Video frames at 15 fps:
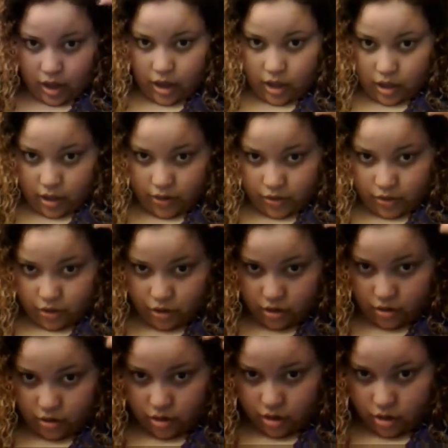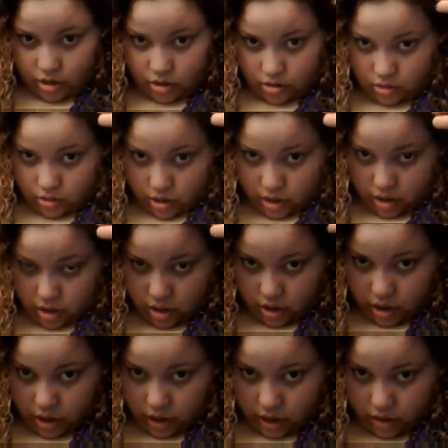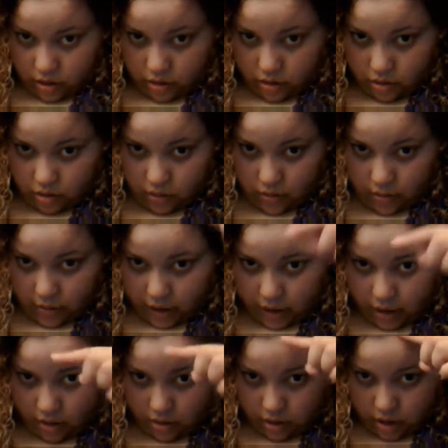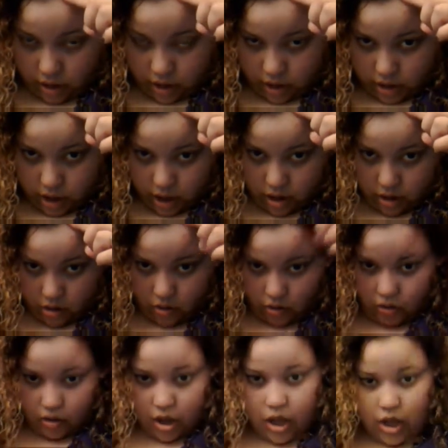closure is literally here. My hairline is here.